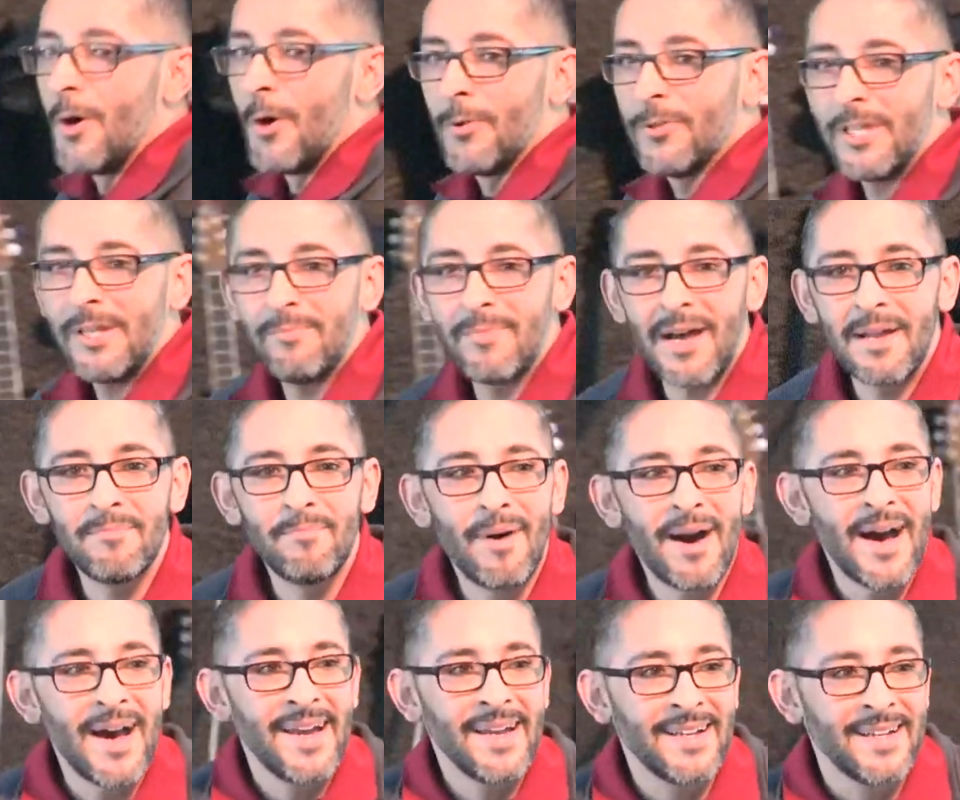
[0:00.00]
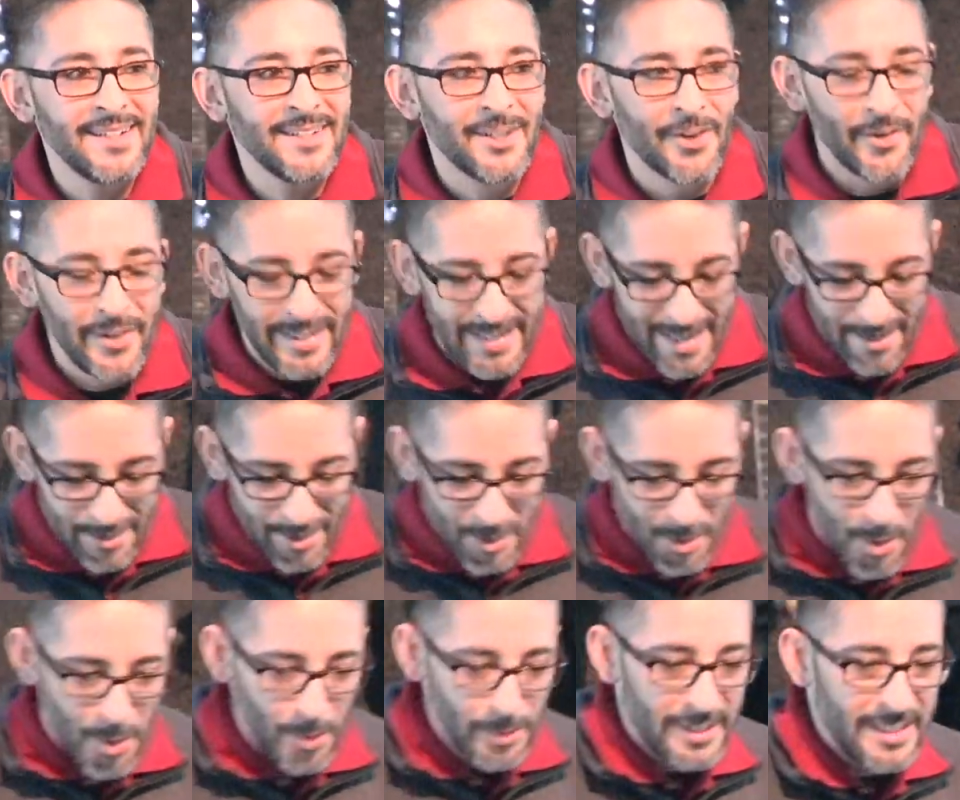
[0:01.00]
holding my bike, going down a
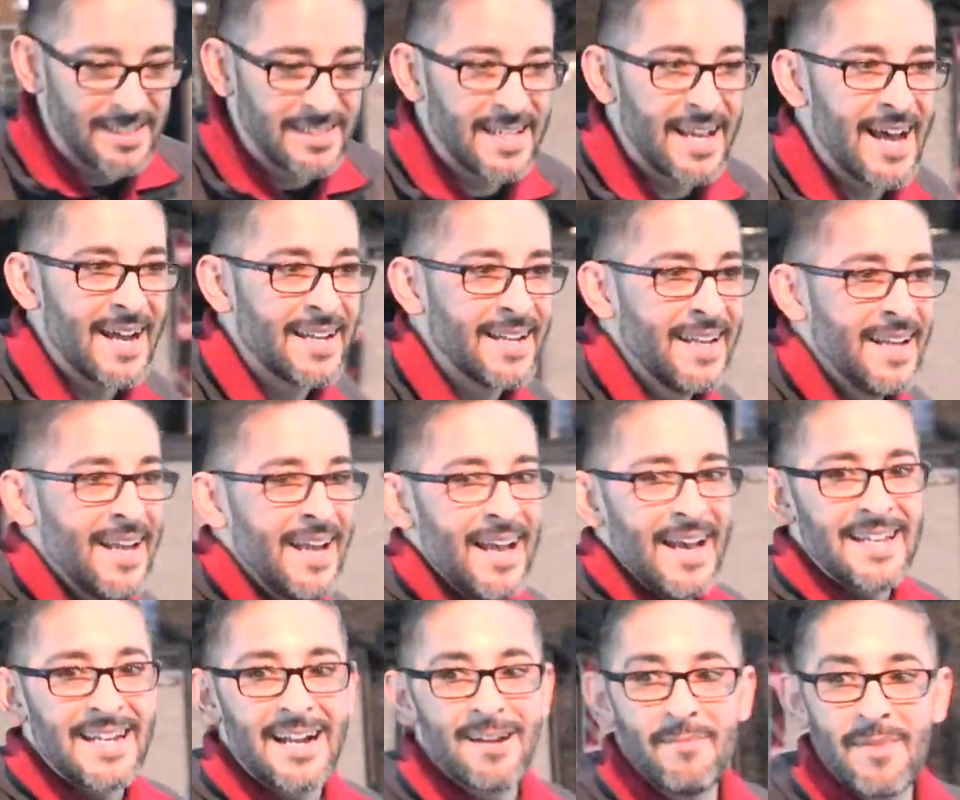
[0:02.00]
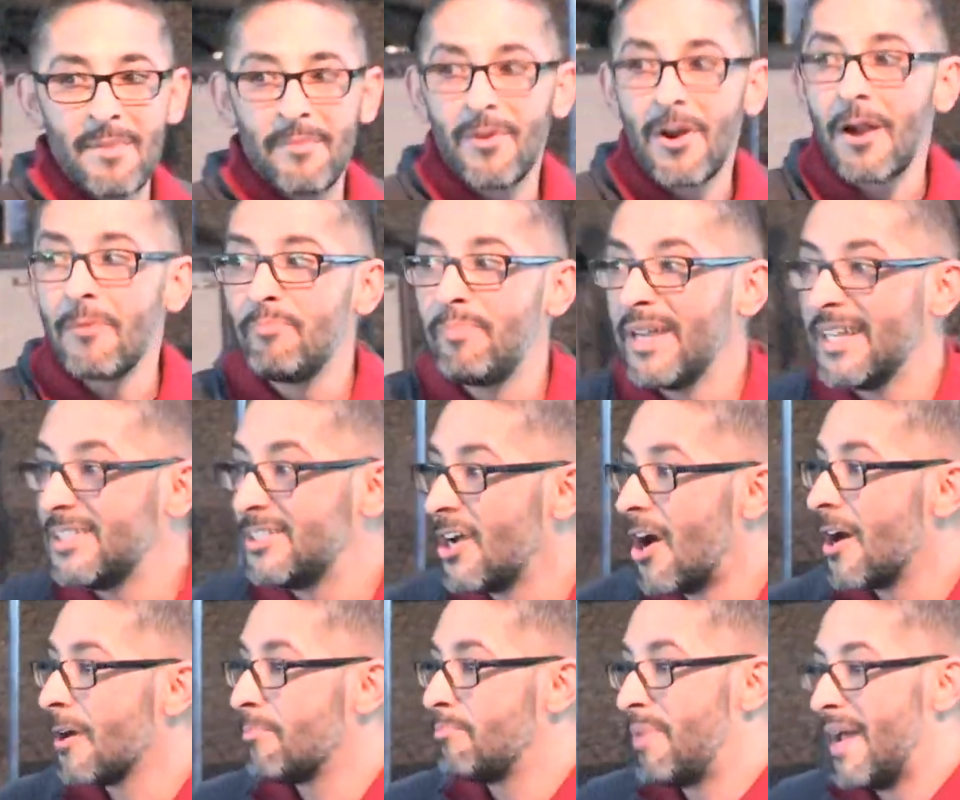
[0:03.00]
cul-de-sac, and I remember our big
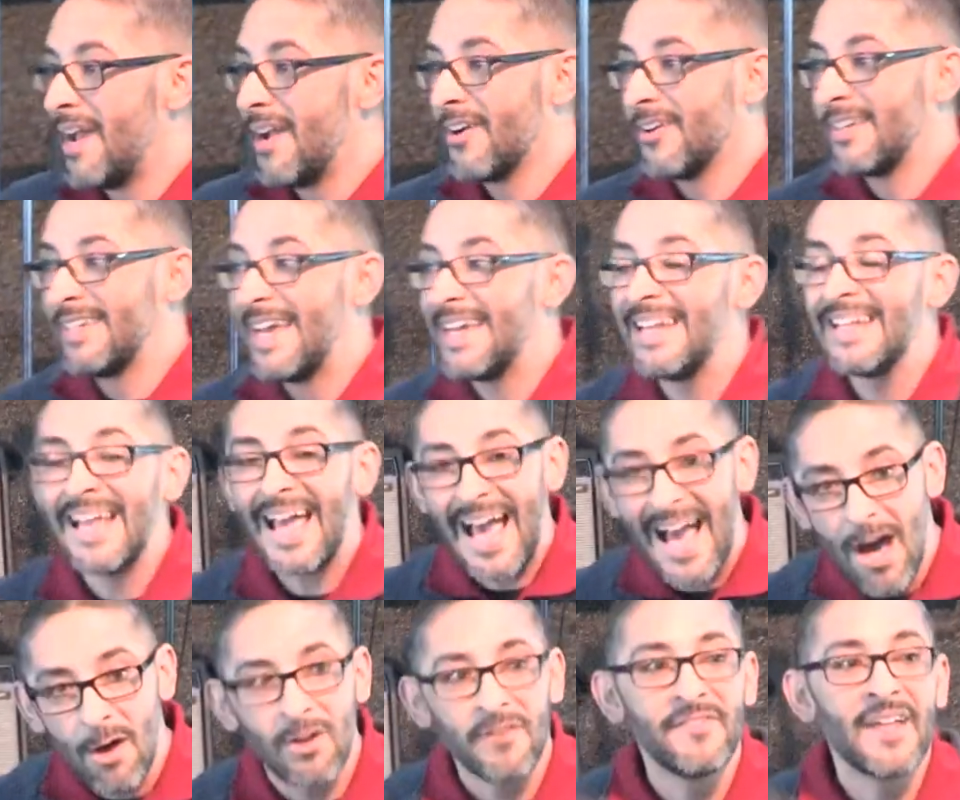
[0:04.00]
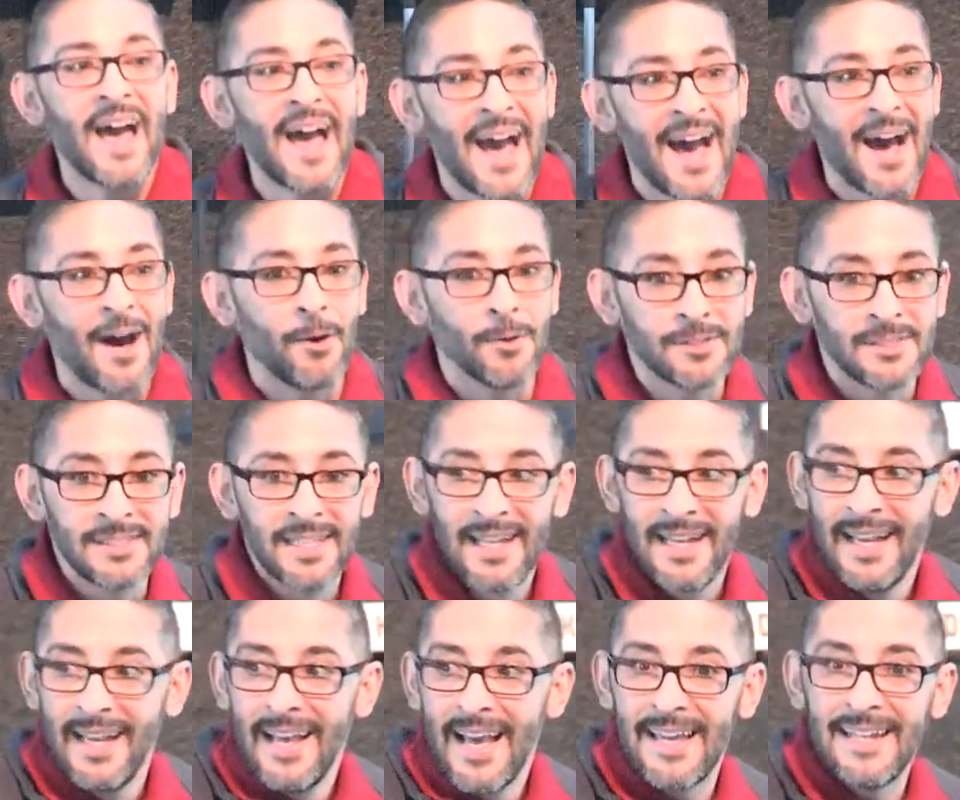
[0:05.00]
dog Bear getting out of the house,
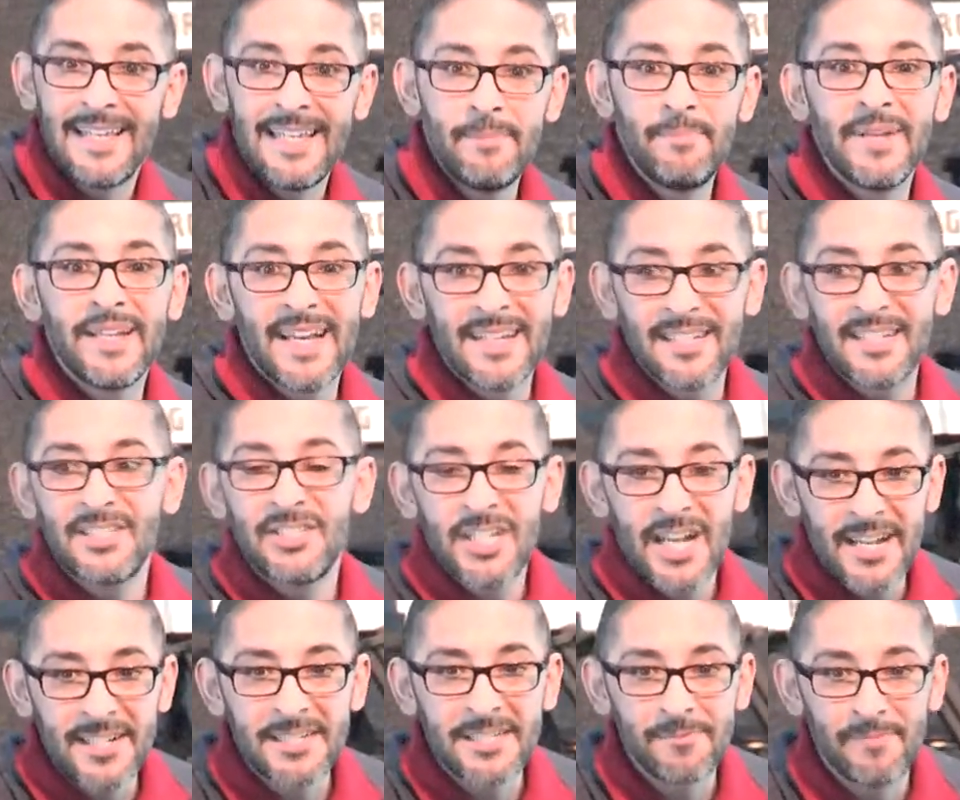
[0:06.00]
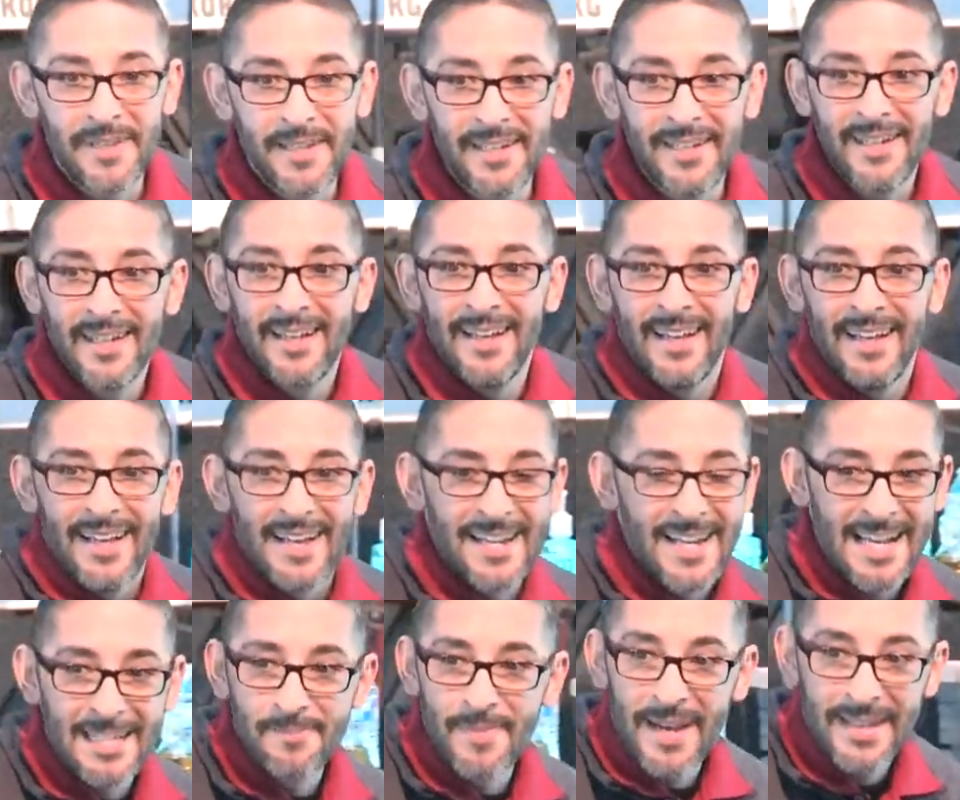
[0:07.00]
and he began to chase me,
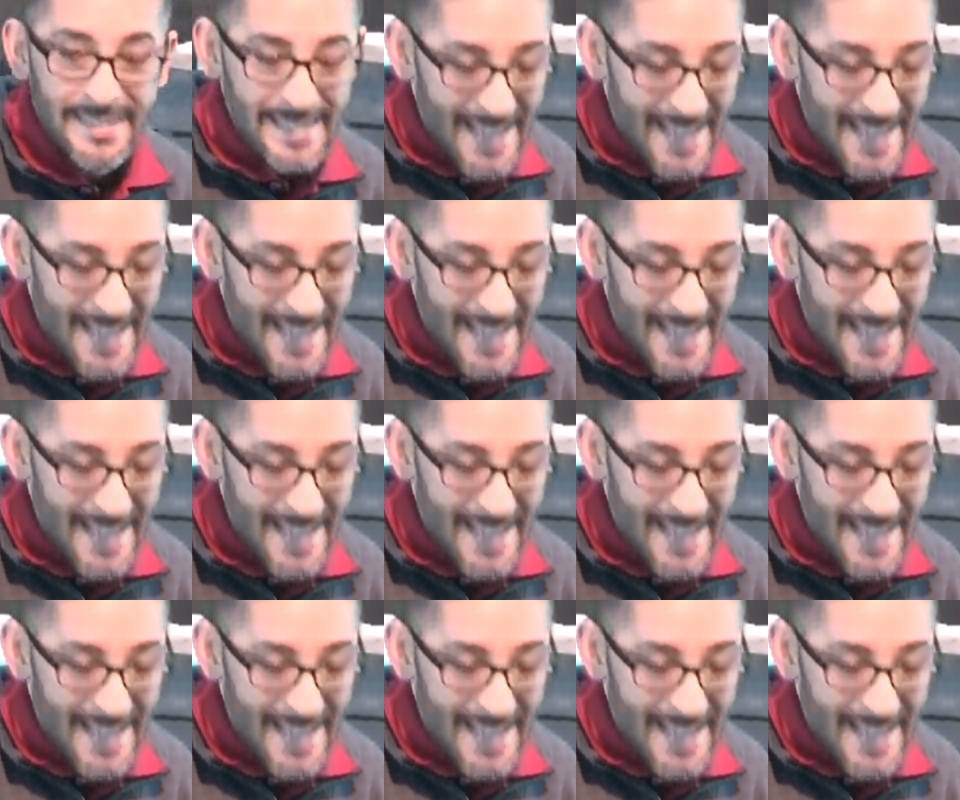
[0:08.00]
and as my